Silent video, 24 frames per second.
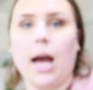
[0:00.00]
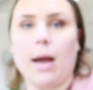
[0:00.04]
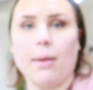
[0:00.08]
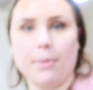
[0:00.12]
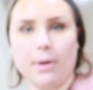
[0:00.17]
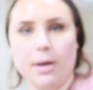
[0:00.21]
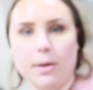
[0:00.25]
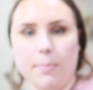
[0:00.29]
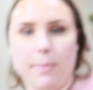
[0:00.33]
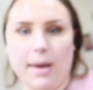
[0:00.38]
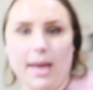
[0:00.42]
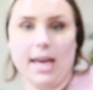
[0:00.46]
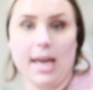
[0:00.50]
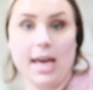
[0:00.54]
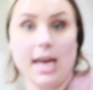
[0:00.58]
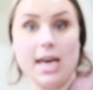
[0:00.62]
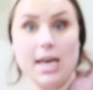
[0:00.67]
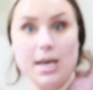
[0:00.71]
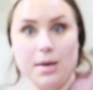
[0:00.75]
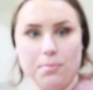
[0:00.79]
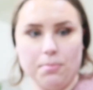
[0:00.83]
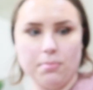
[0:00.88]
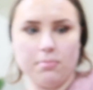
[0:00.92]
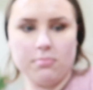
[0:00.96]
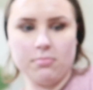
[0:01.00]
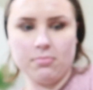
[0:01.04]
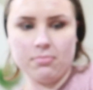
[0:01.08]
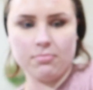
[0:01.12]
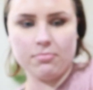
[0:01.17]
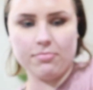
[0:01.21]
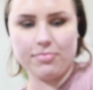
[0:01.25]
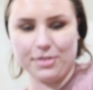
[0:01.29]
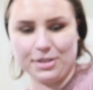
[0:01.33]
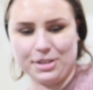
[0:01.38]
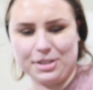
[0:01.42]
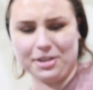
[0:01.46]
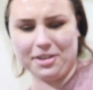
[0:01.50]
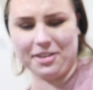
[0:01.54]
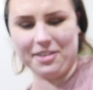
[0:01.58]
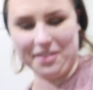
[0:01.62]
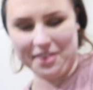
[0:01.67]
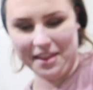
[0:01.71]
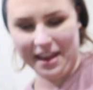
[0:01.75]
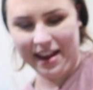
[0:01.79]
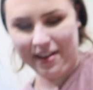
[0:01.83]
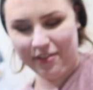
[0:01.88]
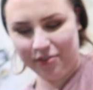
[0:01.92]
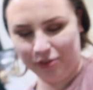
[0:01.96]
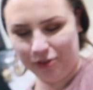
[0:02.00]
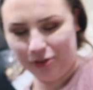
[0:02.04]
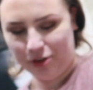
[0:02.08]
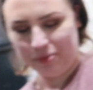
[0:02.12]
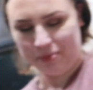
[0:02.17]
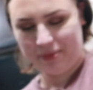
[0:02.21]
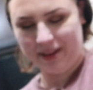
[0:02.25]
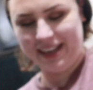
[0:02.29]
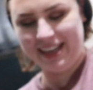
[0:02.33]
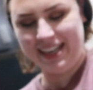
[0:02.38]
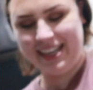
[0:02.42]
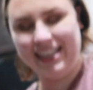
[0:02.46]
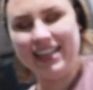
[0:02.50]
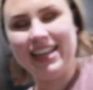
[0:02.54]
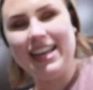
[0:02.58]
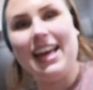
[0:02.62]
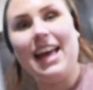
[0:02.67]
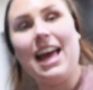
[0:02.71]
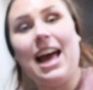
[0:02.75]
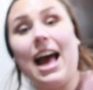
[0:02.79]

I'm gonna make him return that for me.